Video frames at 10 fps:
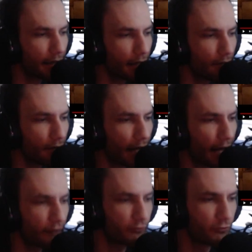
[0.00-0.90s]
even
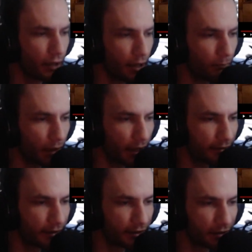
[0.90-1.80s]
have
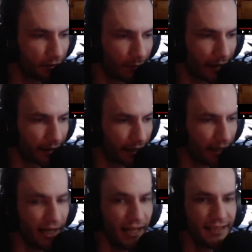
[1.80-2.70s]
PlayStations back then,
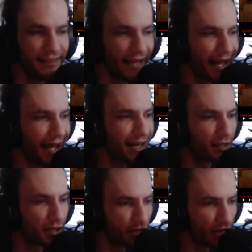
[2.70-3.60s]
they
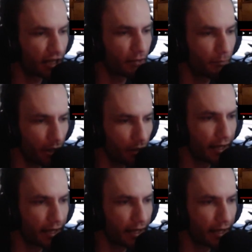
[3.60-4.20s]
had legit computers.